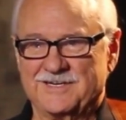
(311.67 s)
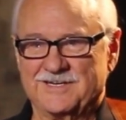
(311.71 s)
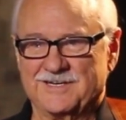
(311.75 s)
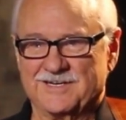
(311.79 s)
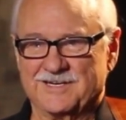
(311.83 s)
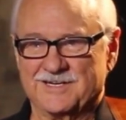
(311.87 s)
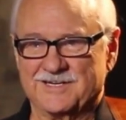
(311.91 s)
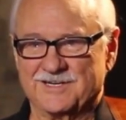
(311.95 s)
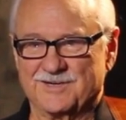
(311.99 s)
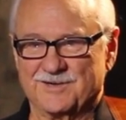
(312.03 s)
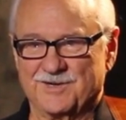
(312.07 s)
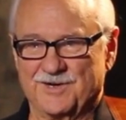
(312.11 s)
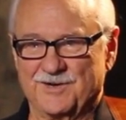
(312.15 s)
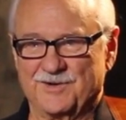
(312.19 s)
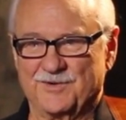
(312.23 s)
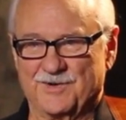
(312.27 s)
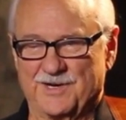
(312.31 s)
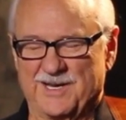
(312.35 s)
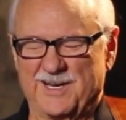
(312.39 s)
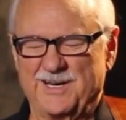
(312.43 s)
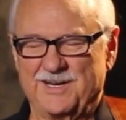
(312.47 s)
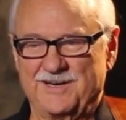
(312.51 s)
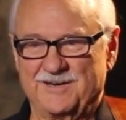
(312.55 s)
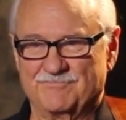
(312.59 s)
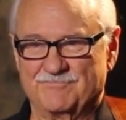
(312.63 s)

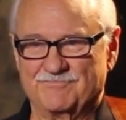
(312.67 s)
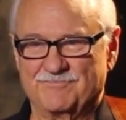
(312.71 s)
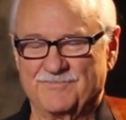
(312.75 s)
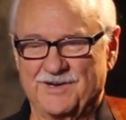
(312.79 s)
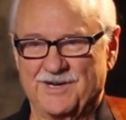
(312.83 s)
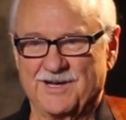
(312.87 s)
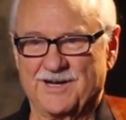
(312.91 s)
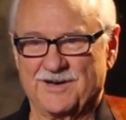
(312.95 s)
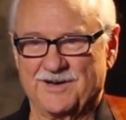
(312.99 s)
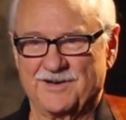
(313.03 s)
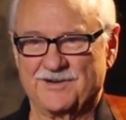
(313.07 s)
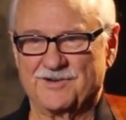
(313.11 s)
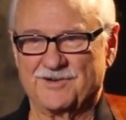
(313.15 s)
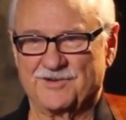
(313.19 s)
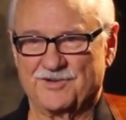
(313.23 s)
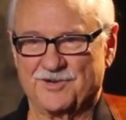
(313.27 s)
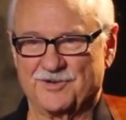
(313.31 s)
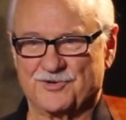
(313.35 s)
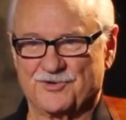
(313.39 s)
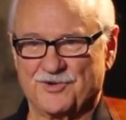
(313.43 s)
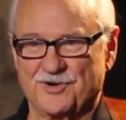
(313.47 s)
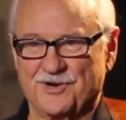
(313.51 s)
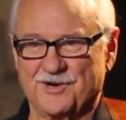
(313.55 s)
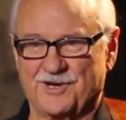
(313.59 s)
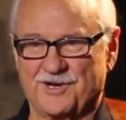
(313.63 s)
he got into the
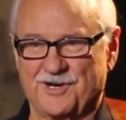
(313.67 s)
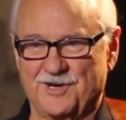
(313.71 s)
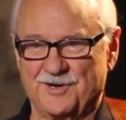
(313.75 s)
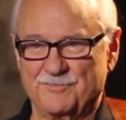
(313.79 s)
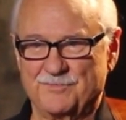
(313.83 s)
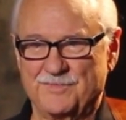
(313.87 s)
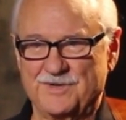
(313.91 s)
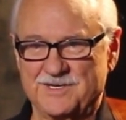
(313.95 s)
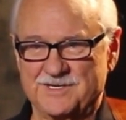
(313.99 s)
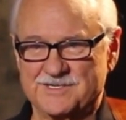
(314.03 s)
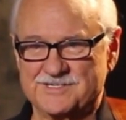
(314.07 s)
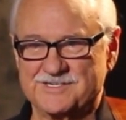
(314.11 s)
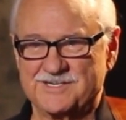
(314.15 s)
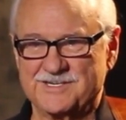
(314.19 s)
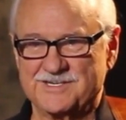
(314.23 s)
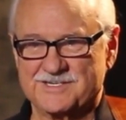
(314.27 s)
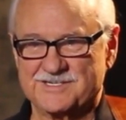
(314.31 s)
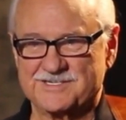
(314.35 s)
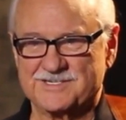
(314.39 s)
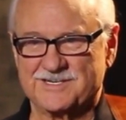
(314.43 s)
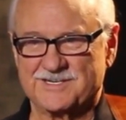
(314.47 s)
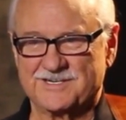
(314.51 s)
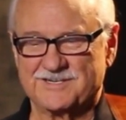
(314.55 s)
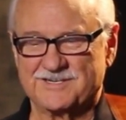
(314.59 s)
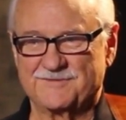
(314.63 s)
trucking
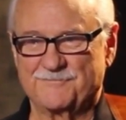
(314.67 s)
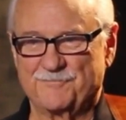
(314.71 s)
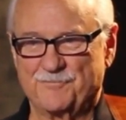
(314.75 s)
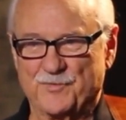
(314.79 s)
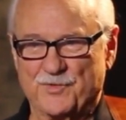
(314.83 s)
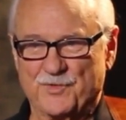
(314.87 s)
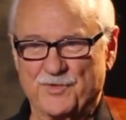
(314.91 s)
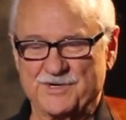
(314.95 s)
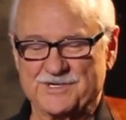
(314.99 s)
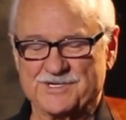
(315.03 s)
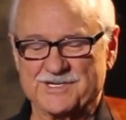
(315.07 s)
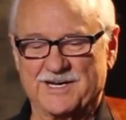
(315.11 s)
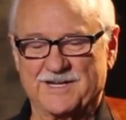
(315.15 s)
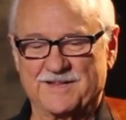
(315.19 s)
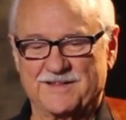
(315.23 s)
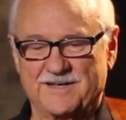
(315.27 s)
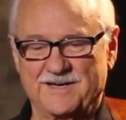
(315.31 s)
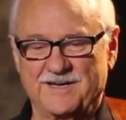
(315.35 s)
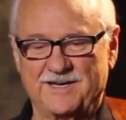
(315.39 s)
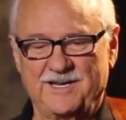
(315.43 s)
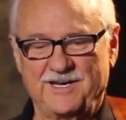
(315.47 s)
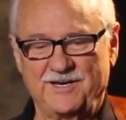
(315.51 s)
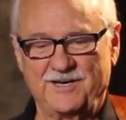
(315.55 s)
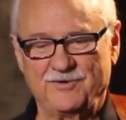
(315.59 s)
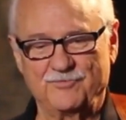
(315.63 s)
business, which I
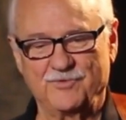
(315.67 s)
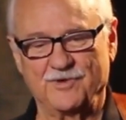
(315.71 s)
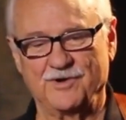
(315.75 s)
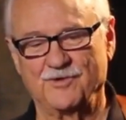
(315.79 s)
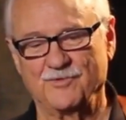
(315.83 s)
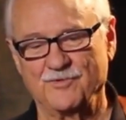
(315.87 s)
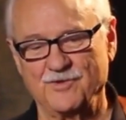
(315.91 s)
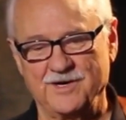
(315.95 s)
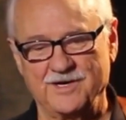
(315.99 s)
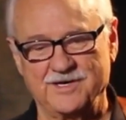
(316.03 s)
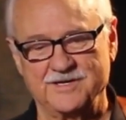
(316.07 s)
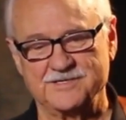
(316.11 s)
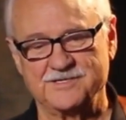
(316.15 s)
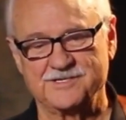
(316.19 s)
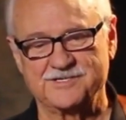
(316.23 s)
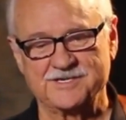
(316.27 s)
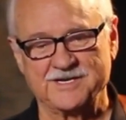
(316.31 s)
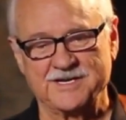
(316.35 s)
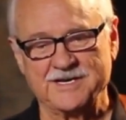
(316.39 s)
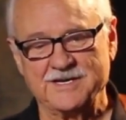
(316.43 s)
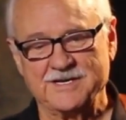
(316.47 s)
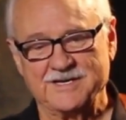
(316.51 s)
think he regrets.